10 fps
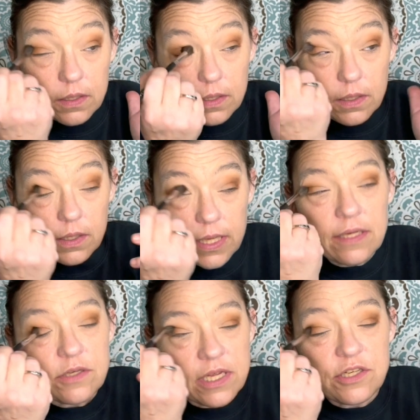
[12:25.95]
it, it,
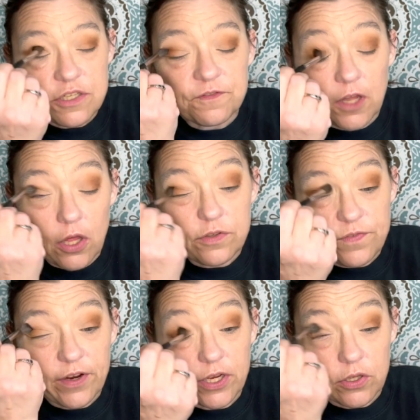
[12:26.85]
it just flows
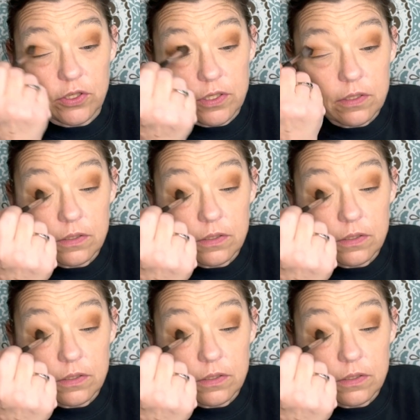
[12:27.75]
very good.